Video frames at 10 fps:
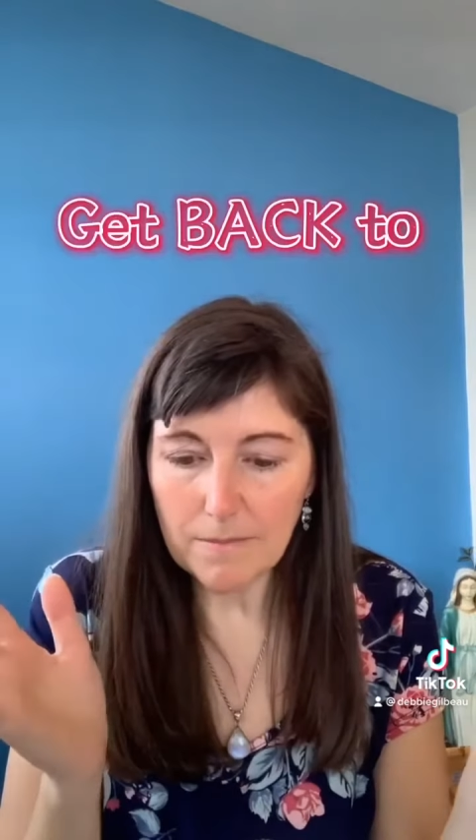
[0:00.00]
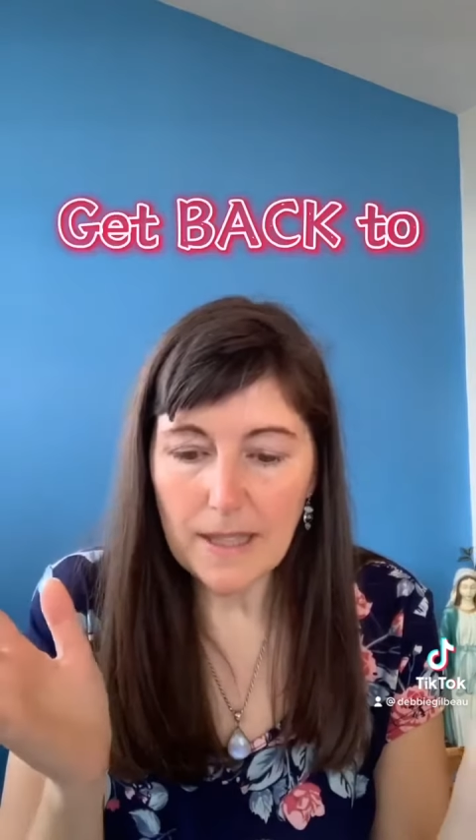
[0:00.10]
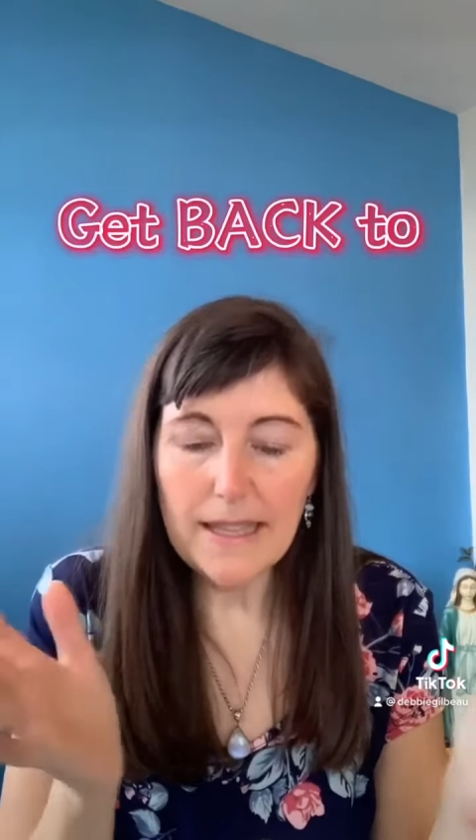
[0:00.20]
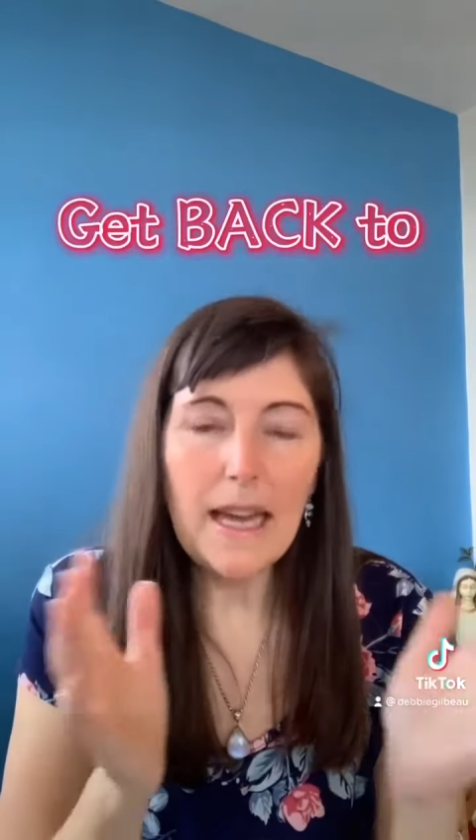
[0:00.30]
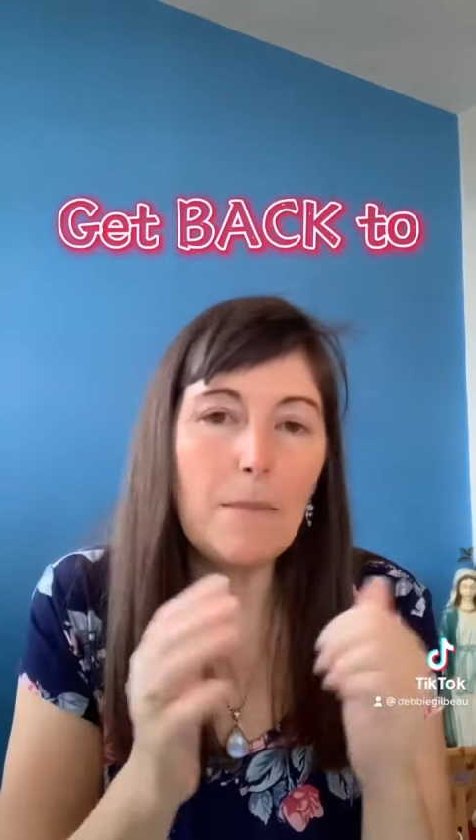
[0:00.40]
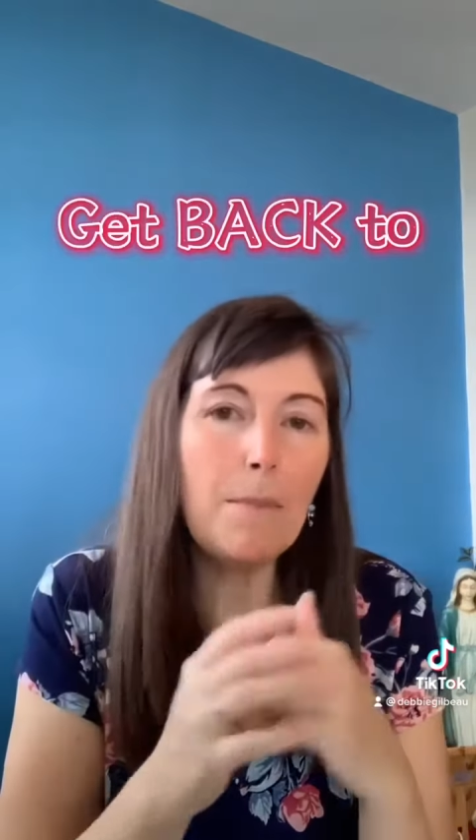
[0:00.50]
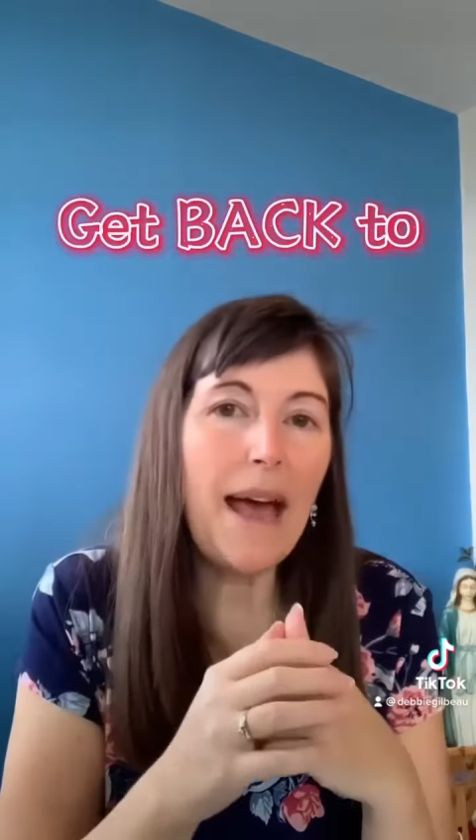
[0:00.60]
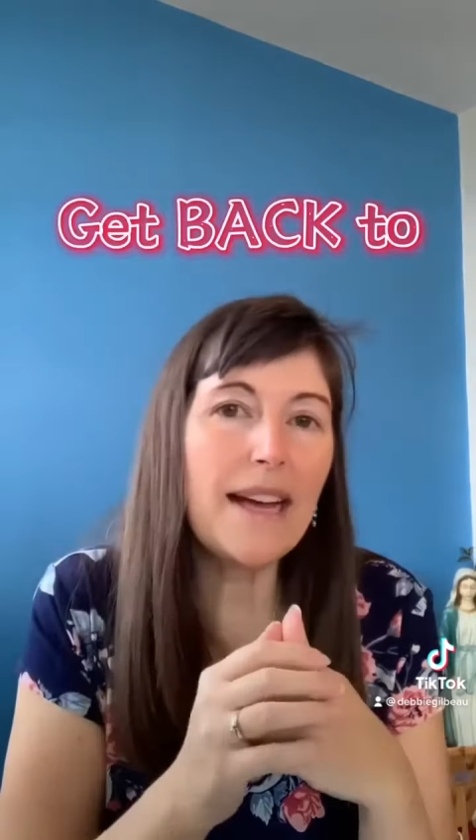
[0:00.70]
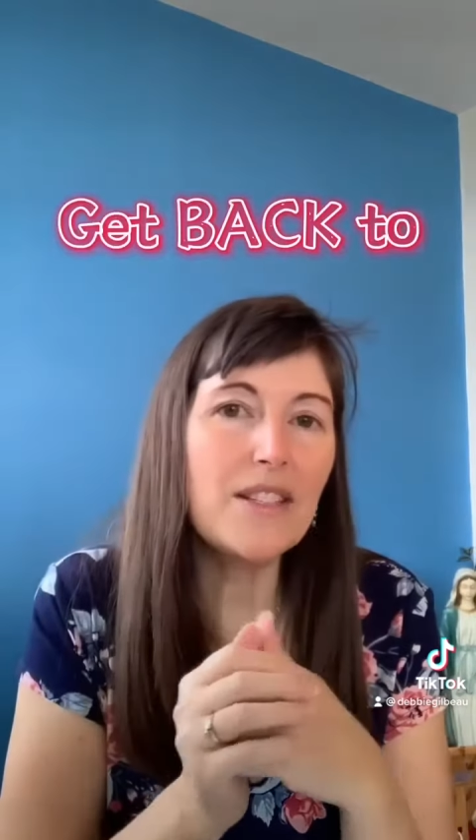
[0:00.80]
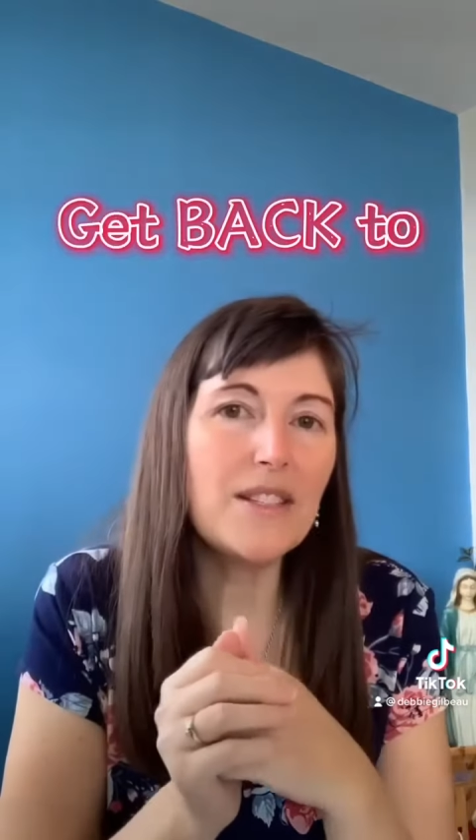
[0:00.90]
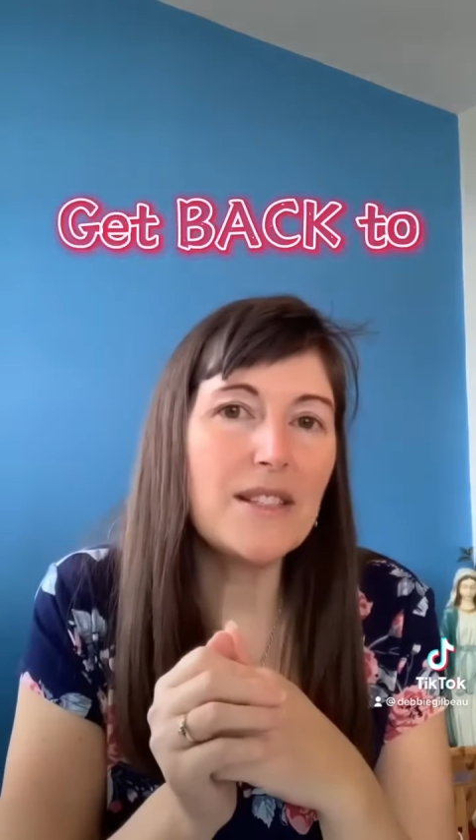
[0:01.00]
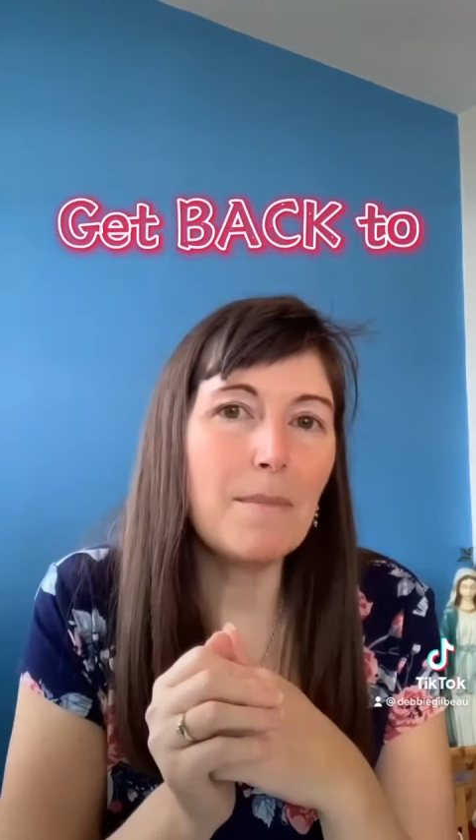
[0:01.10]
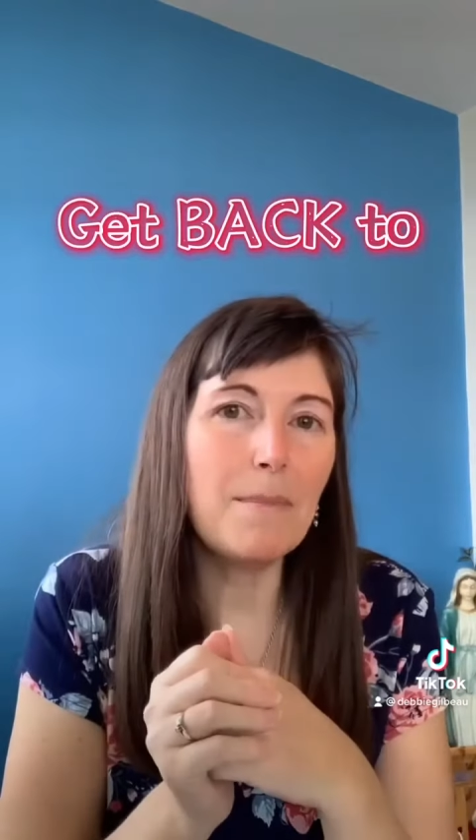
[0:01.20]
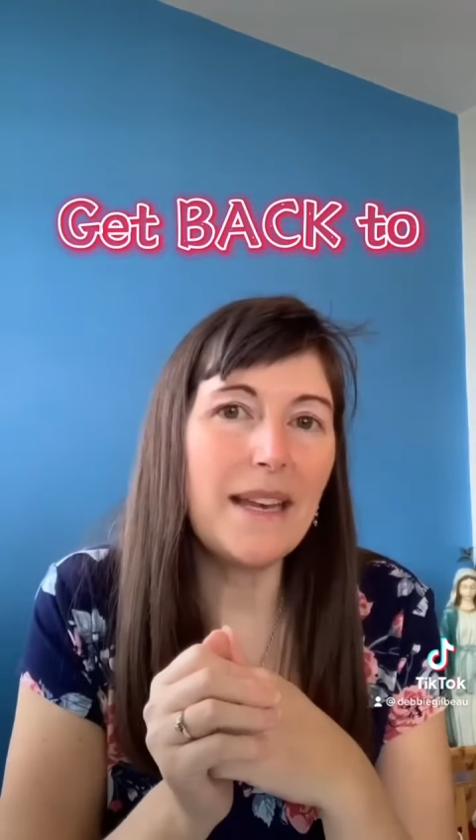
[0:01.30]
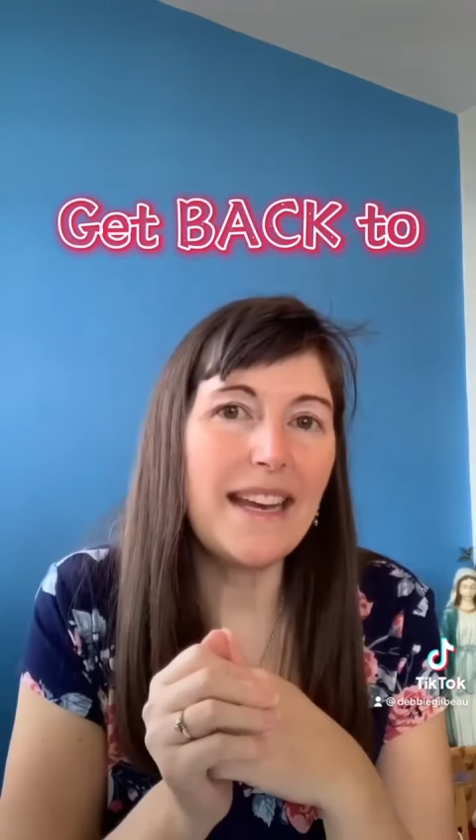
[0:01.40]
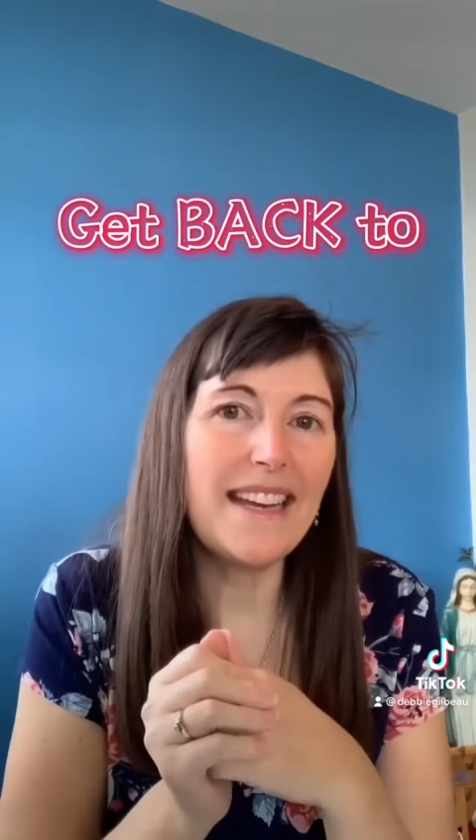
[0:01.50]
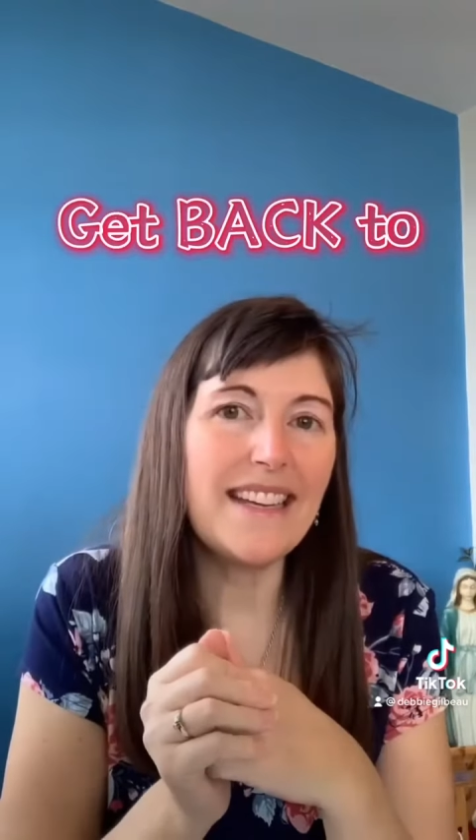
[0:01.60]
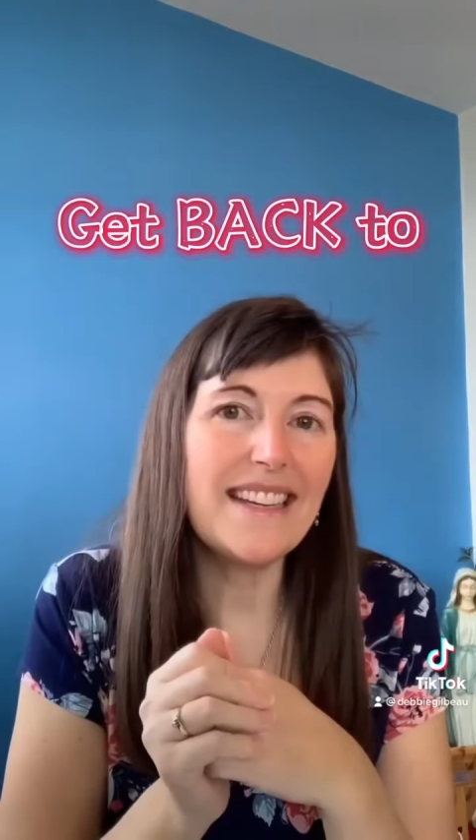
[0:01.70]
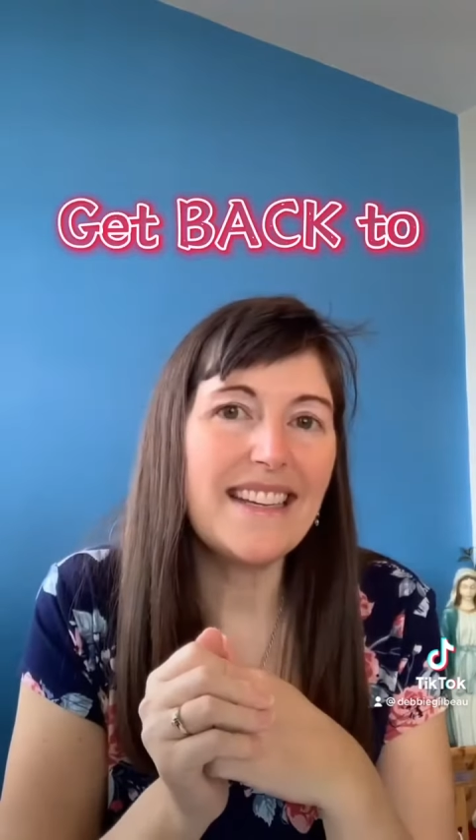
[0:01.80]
get back to somebody.